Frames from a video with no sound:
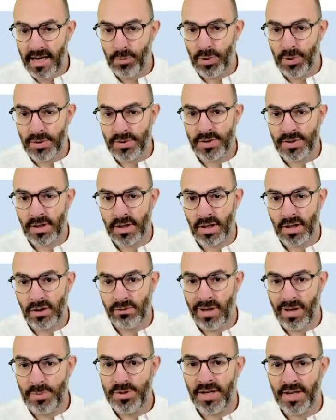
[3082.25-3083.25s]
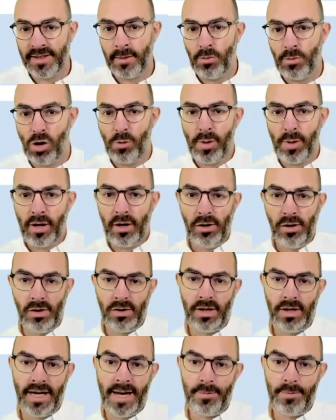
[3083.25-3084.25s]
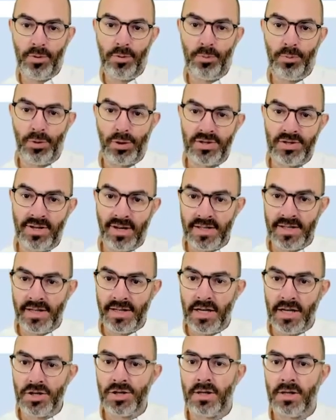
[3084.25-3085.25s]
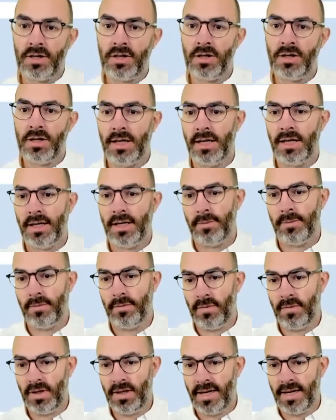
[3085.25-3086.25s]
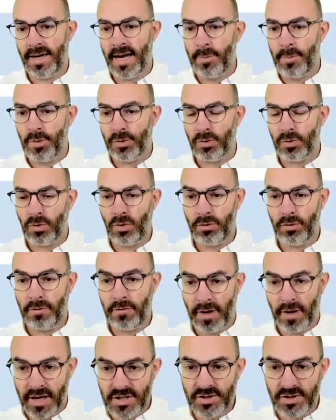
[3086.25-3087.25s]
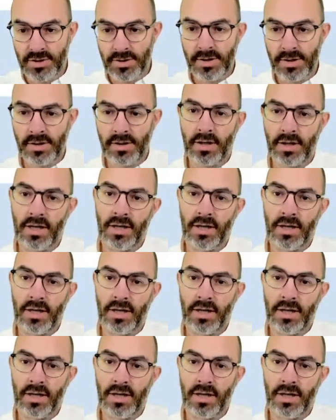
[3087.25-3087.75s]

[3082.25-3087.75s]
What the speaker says: but website and mobile app personalization can happen faster